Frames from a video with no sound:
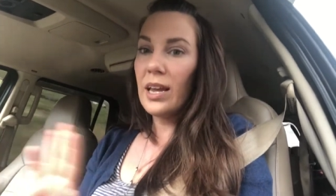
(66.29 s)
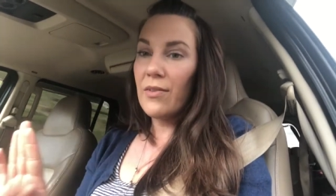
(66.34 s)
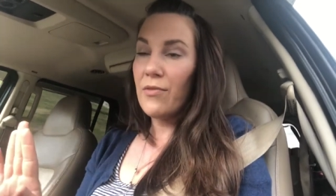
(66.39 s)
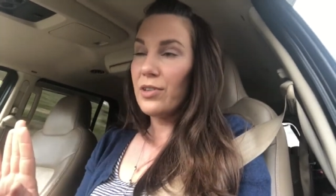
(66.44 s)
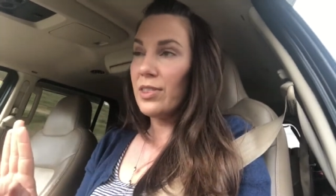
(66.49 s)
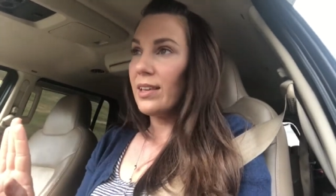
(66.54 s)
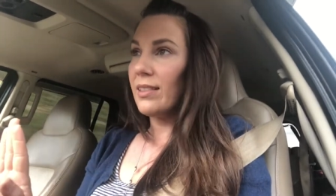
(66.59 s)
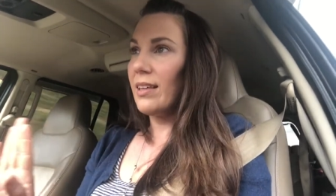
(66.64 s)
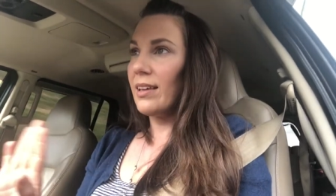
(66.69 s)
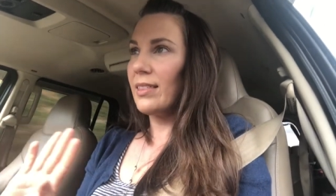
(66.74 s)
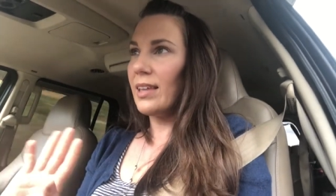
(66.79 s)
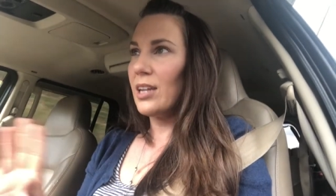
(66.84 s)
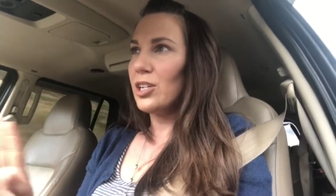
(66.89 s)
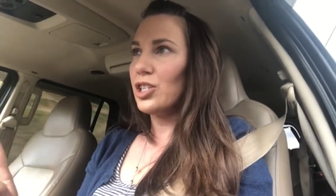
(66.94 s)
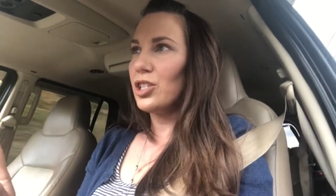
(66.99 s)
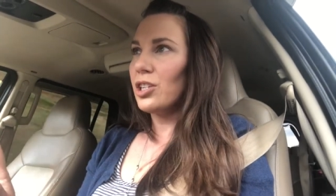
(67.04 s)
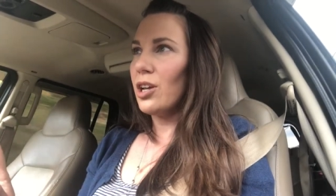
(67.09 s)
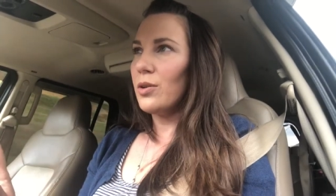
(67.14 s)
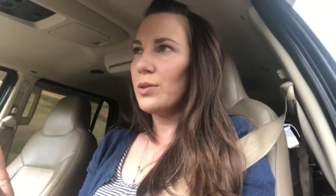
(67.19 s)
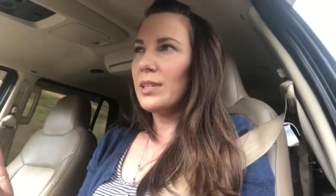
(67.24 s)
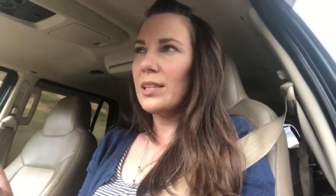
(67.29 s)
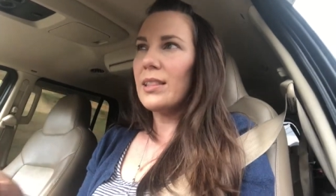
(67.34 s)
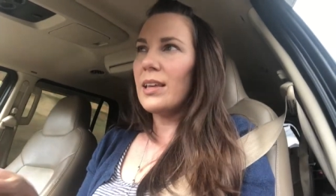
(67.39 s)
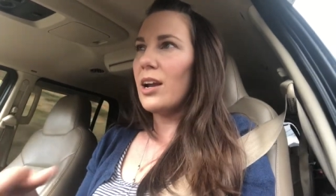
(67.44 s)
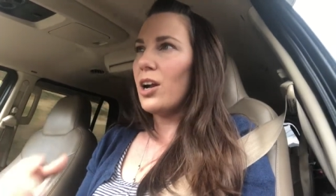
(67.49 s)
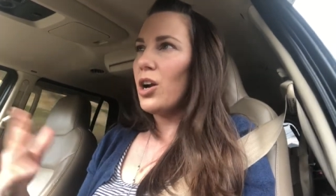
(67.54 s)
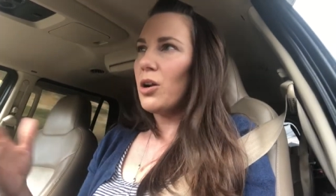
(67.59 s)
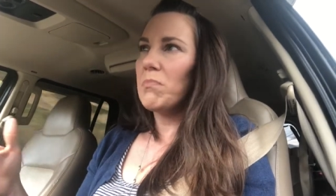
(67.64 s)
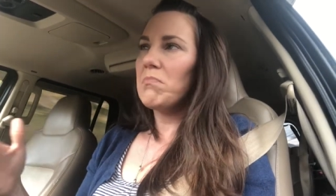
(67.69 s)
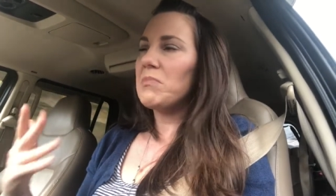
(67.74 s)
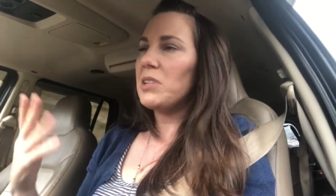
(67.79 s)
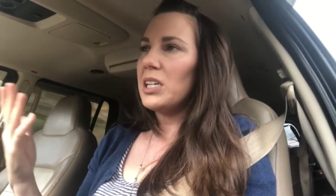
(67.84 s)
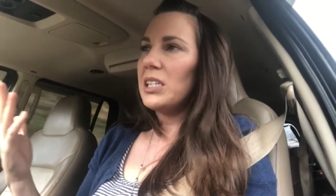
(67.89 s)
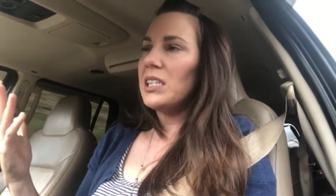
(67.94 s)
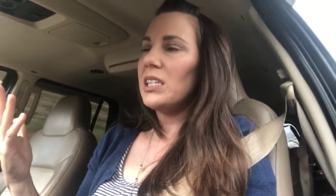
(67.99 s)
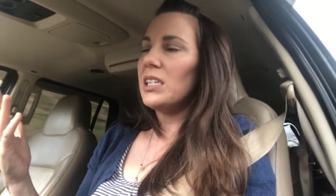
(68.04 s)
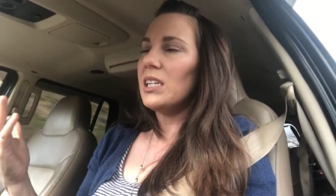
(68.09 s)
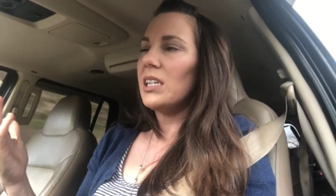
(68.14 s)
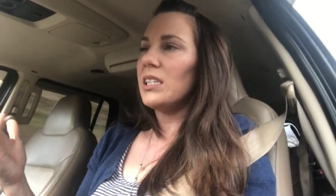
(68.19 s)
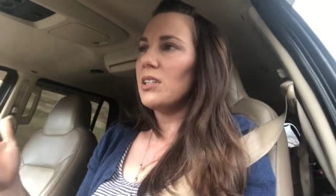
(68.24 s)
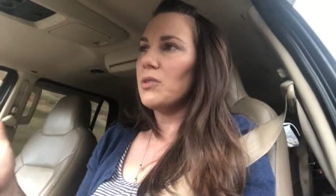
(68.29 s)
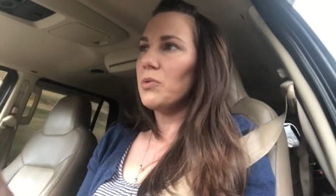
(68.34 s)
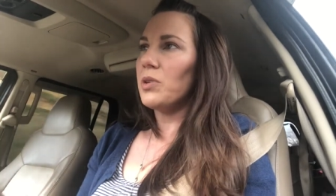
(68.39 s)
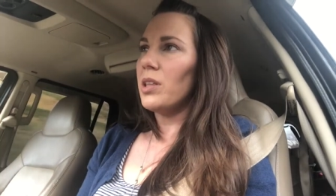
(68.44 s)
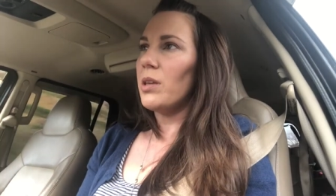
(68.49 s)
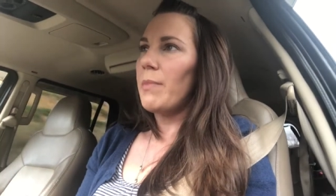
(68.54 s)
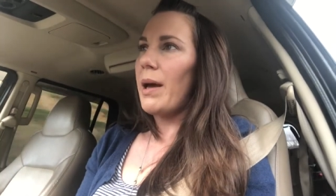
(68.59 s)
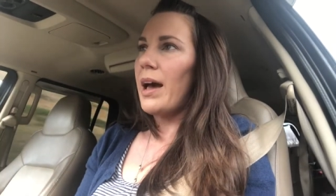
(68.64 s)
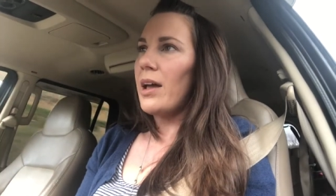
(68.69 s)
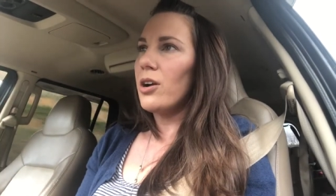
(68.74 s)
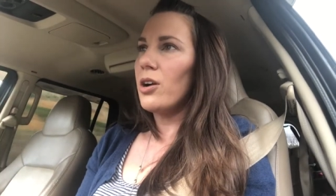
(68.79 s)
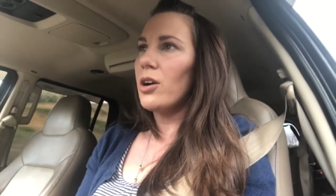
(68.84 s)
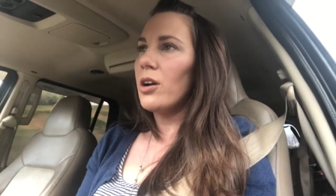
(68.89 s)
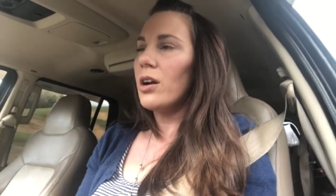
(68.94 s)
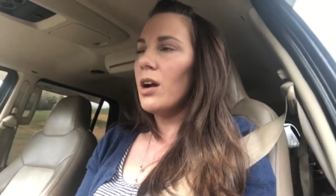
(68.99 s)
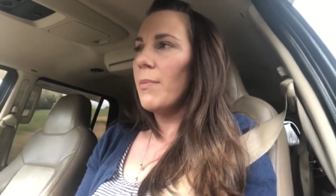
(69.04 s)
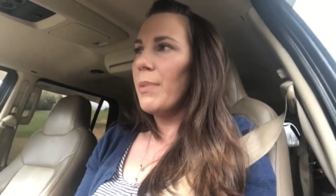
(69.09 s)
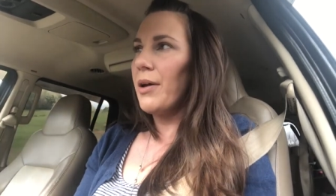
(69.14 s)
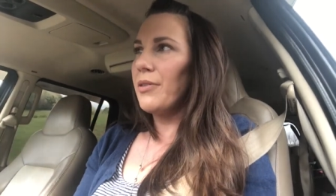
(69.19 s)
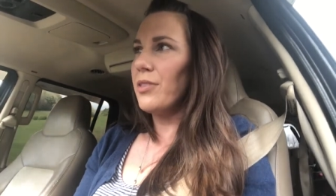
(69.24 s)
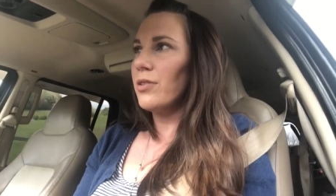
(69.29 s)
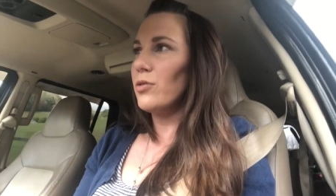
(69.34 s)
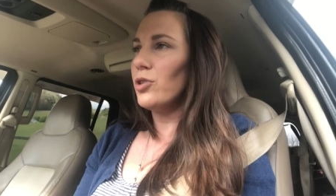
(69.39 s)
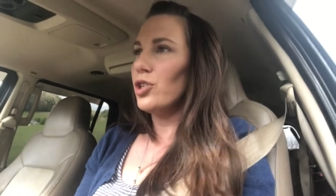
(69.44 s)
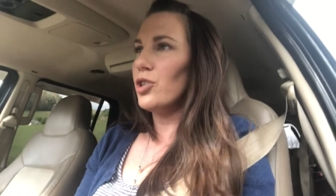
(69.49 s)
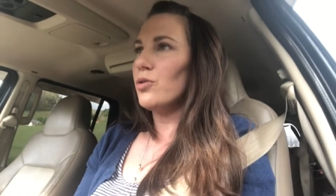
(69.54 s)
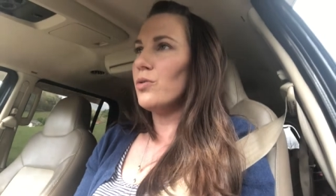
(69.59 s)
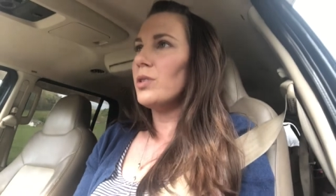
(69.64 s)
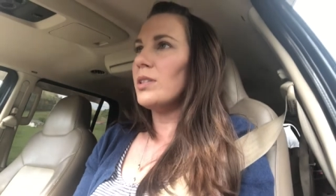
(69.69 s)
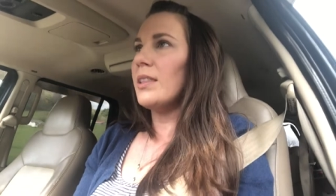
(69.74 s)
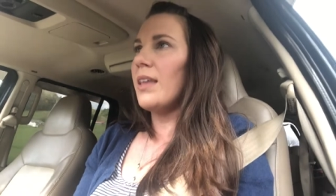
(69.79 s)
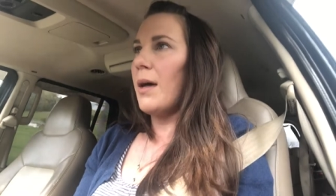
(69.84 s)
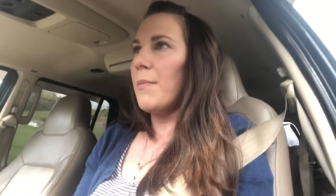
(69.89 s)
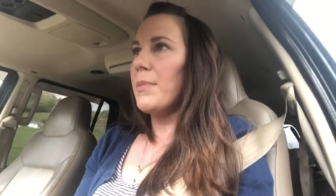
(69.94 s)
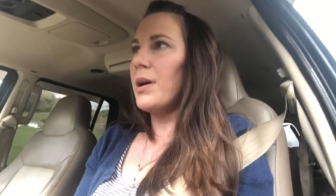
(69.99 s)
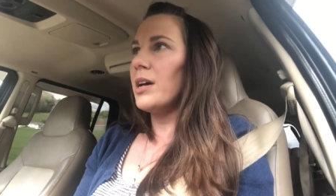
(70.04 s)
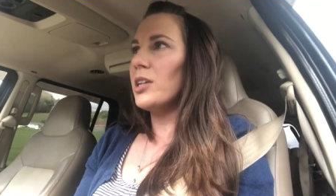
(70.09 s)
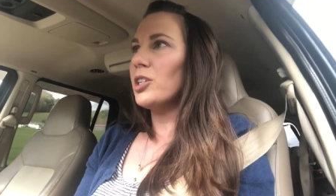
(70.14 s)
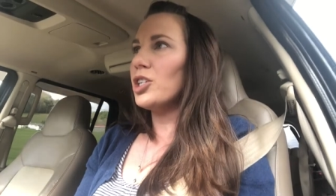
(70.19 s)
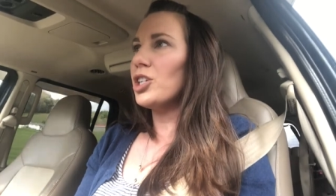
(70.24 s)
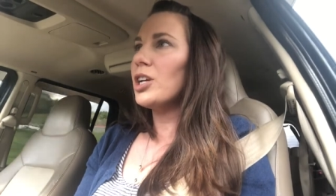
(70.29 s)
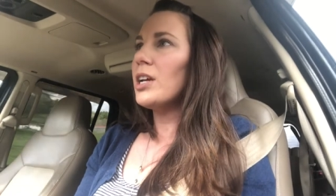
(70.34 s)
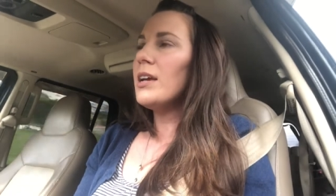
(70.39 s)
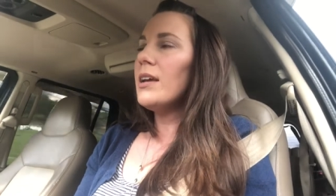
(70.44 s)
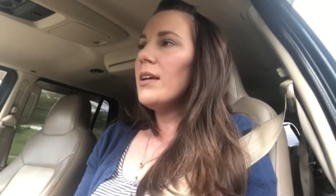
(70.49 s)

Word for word: everything like that just goes in there because it doesn't really matter about those shoes that much.